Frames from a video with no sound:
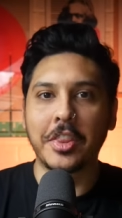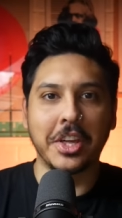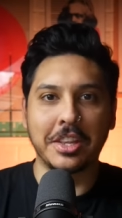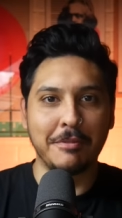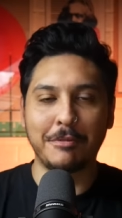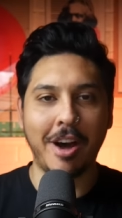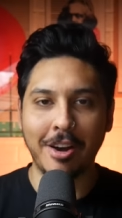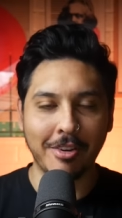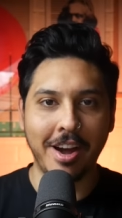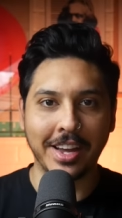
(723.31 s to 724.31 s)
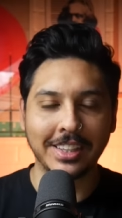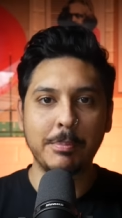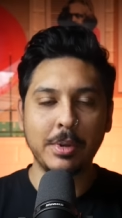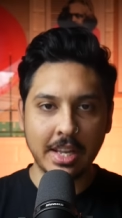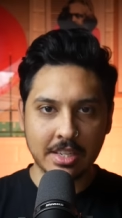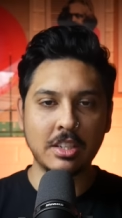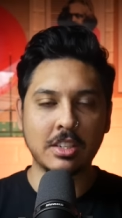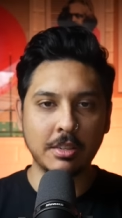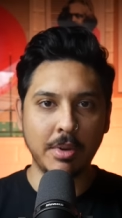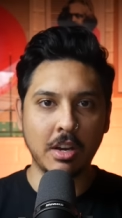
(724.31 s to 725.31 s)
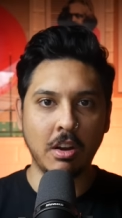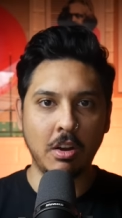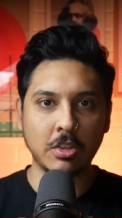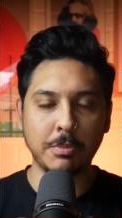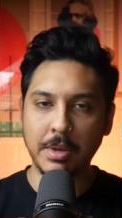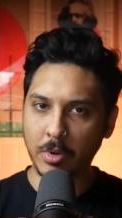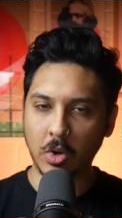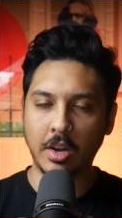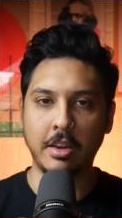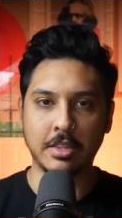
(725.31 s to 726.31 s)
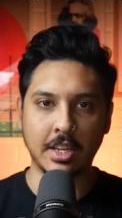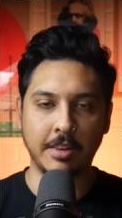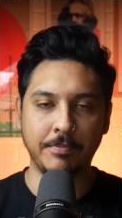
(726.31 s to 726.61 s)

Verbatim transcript: other than far right? But let's look at Margaret Hodge a bit more closer.